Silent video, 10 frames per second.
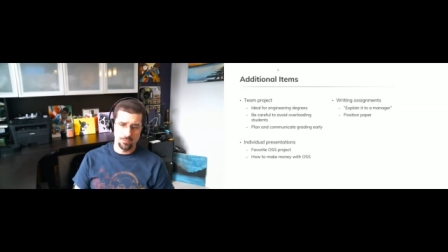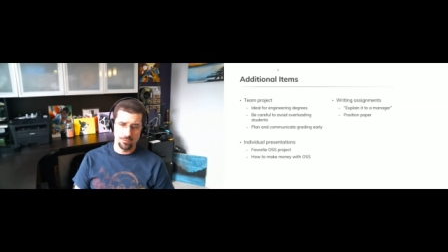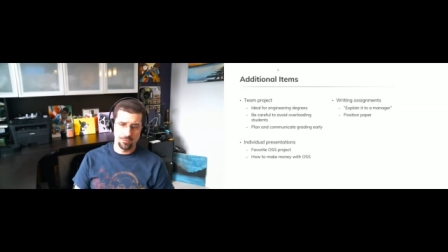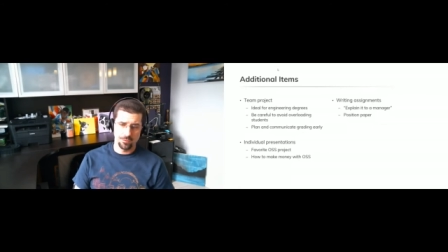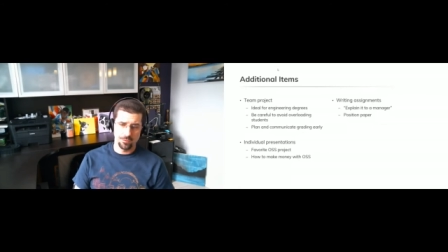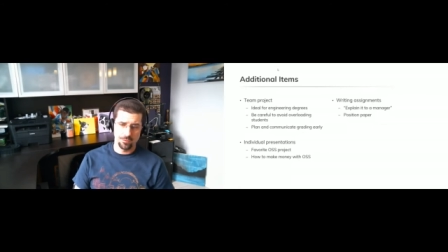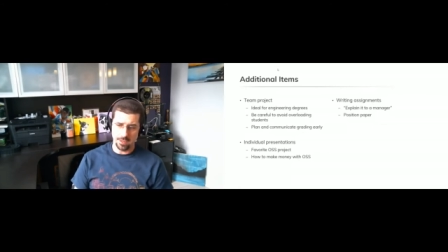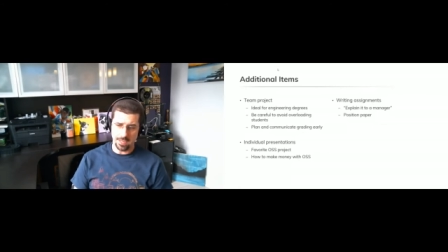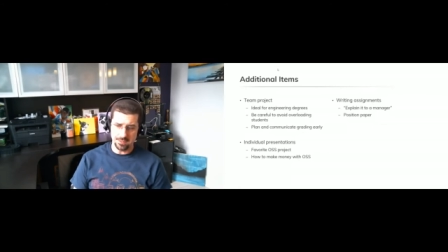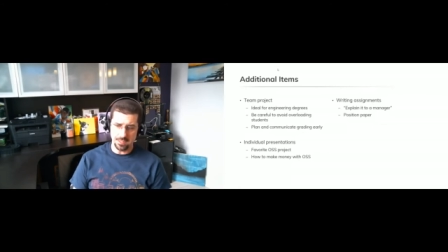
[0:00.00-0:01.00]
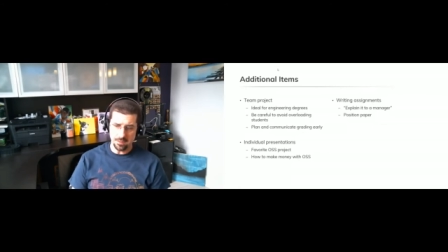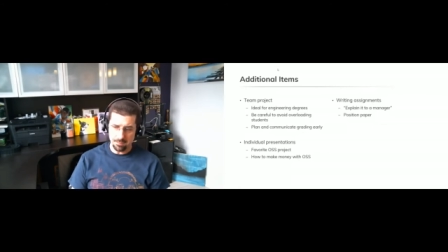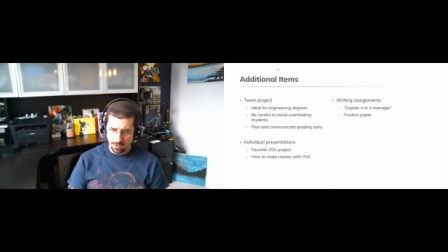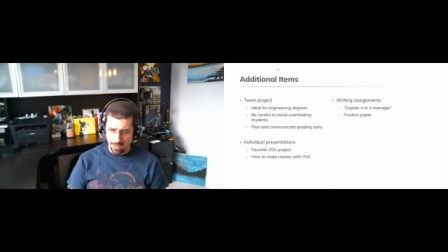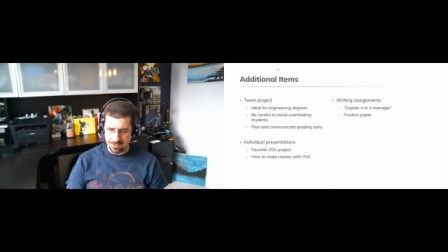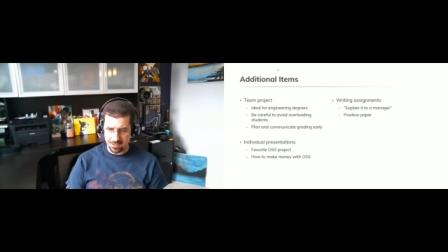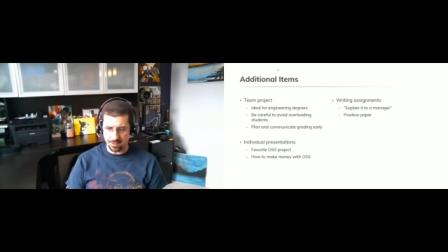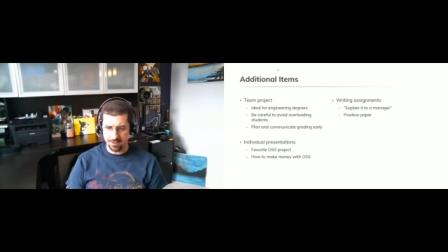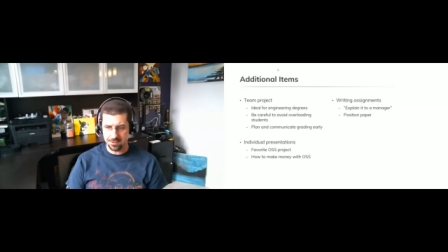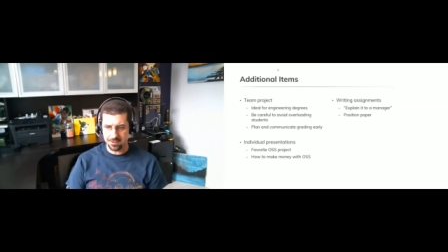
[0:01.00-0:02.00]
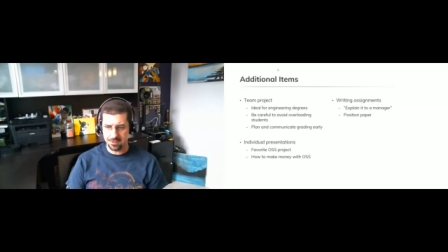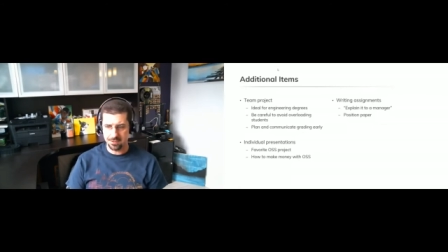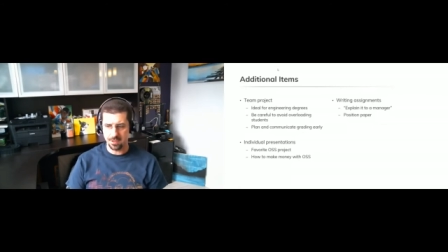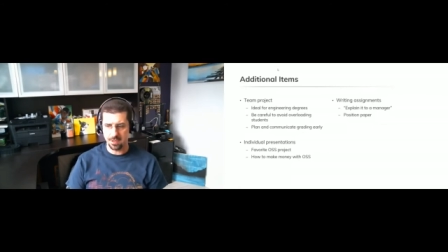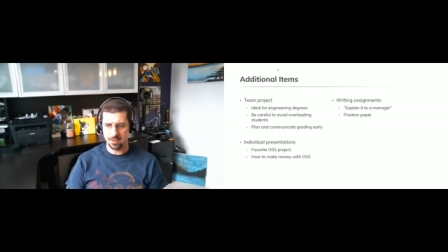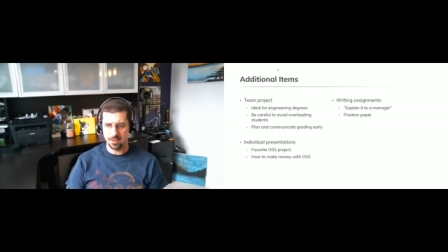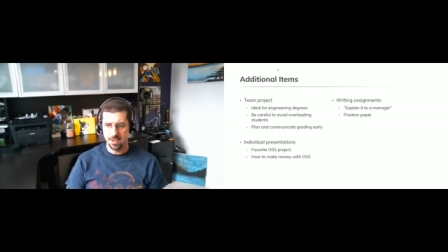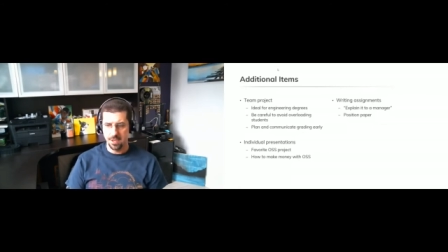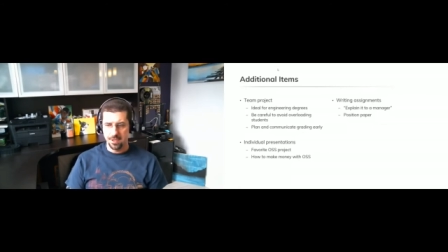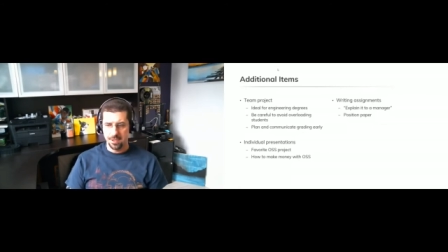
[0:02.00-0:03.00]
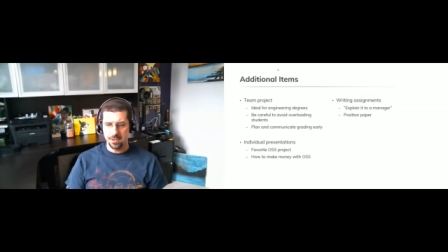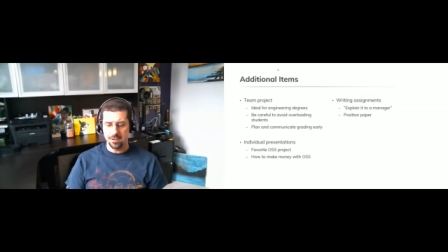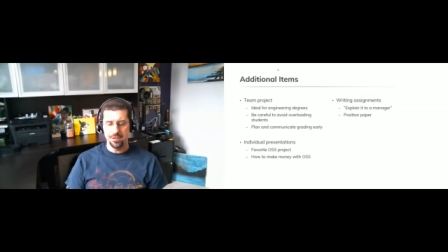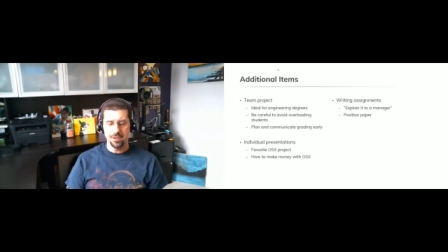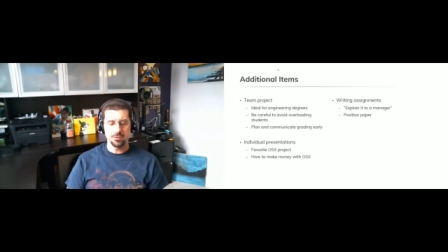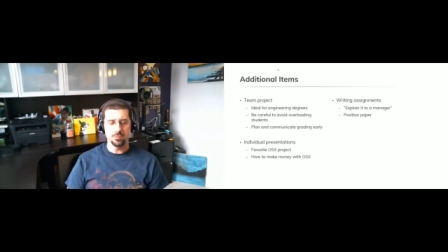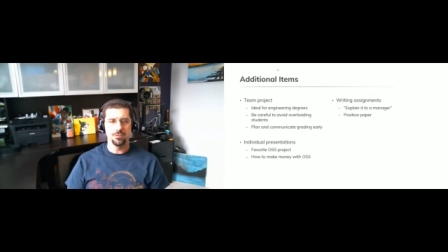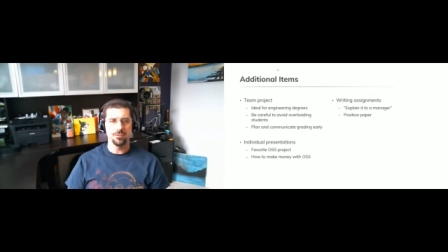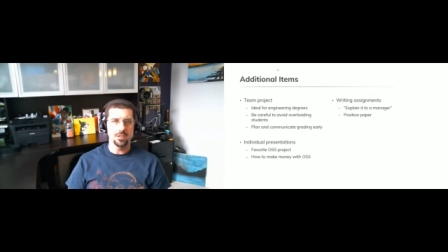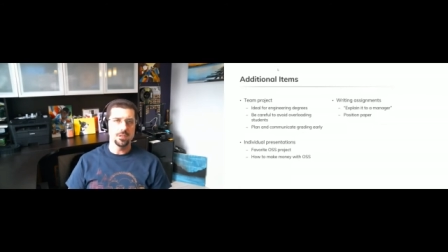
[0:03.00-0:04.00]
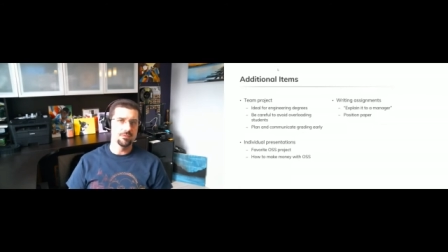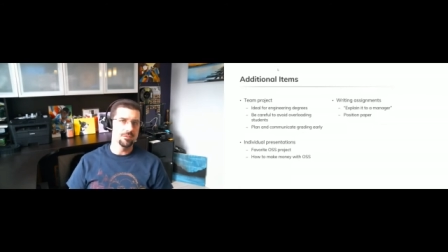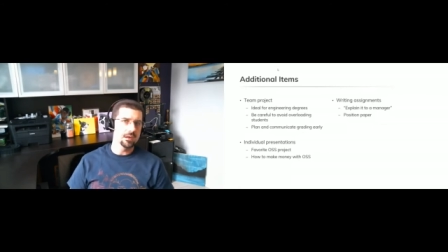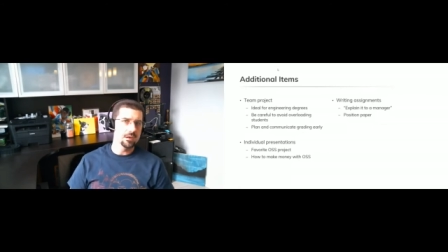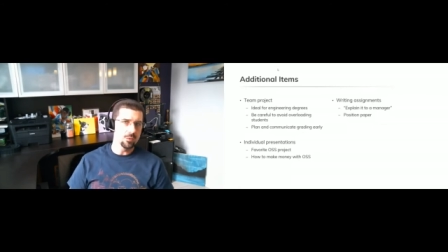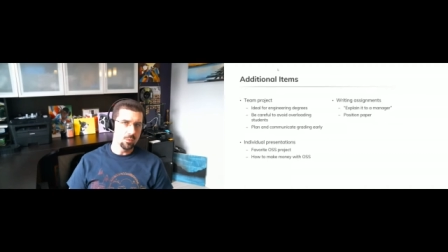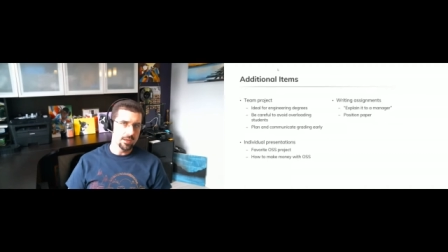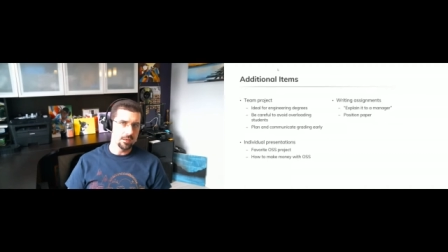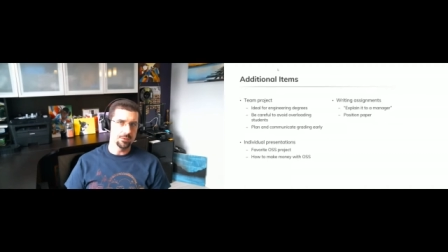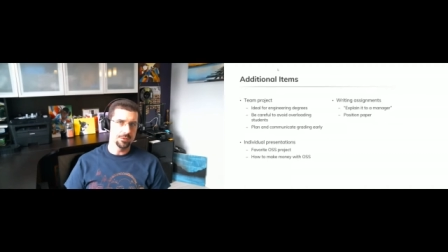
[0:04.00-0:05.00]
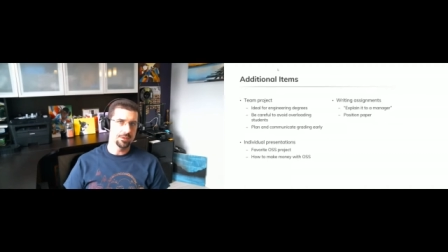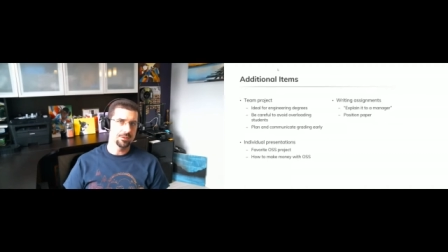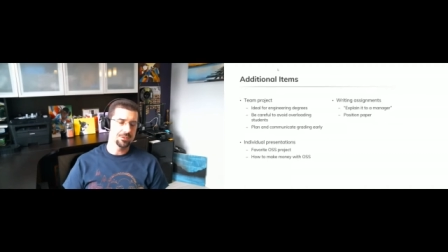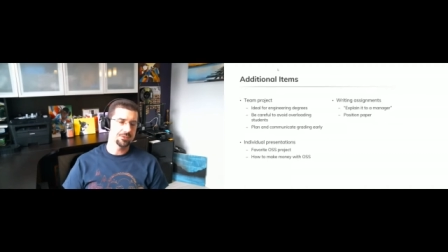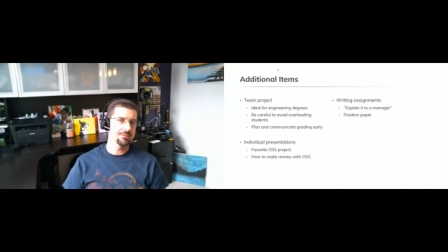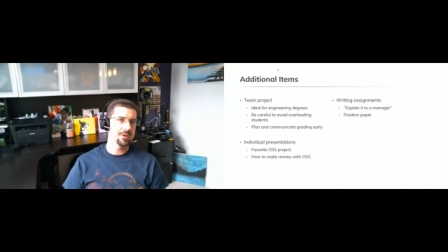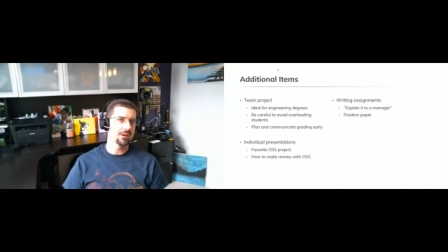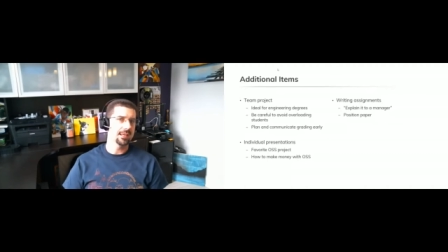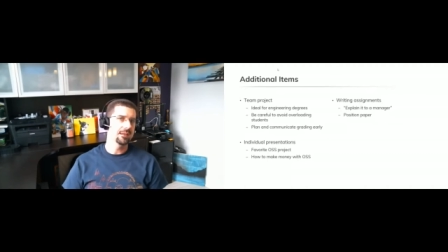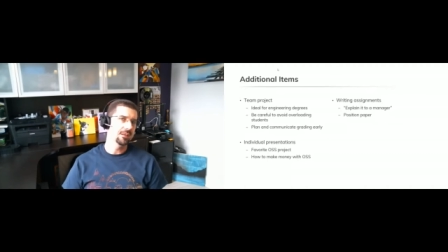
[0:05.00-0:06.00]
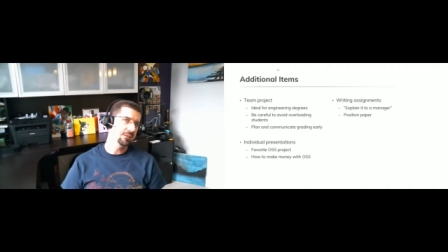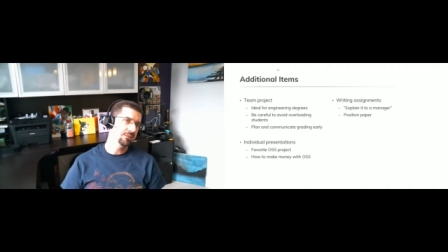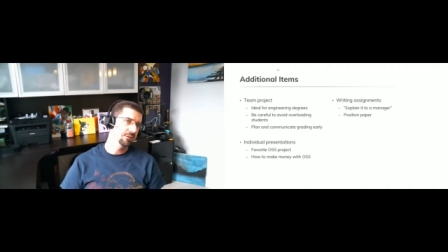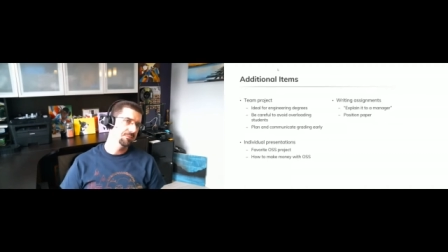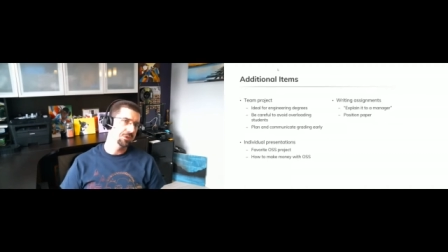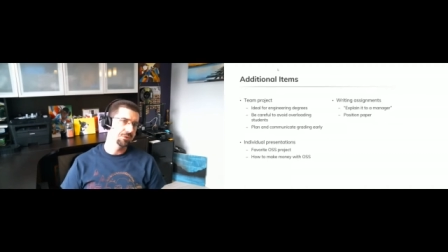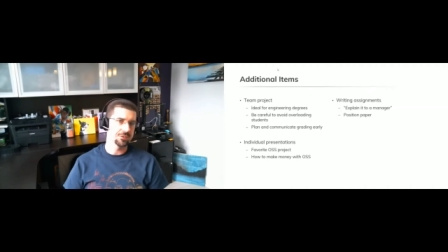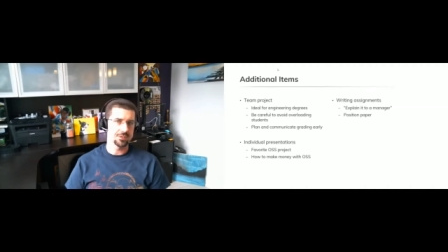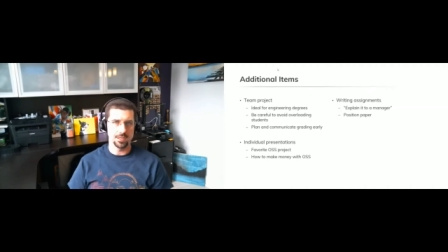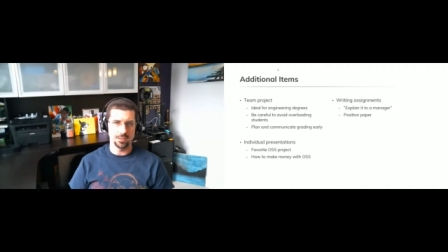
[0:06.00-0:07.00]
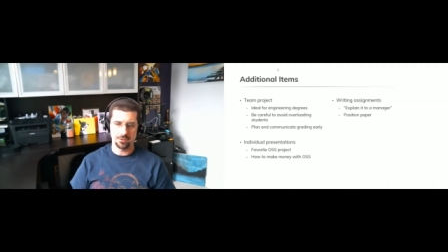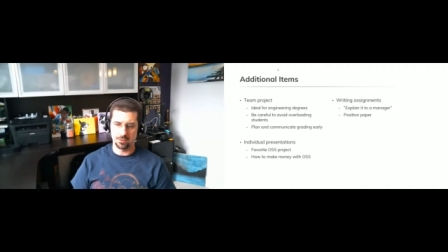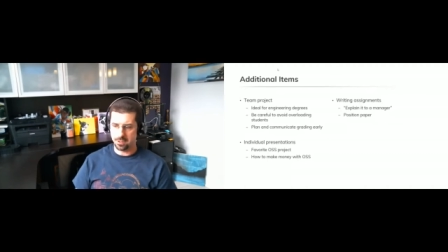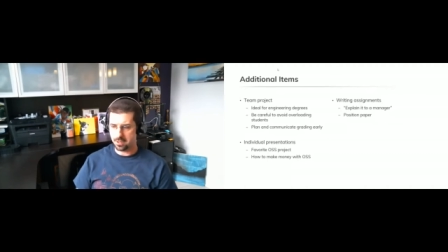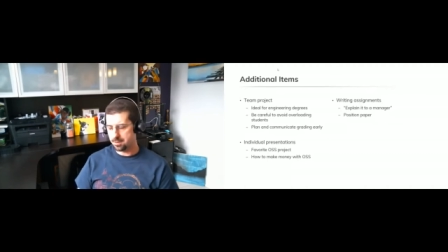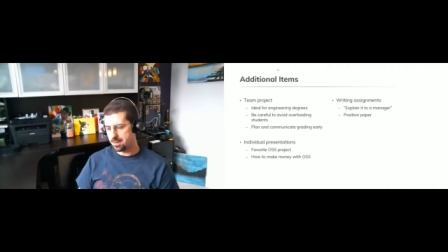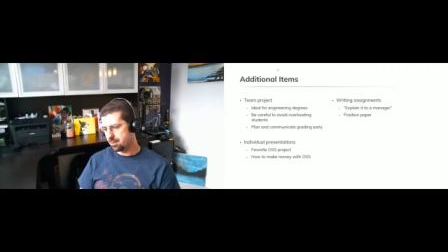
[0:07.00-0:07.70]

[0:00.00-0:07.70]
for a team project, this is uh, it, this will fit in very well with just about any computer science curriculum.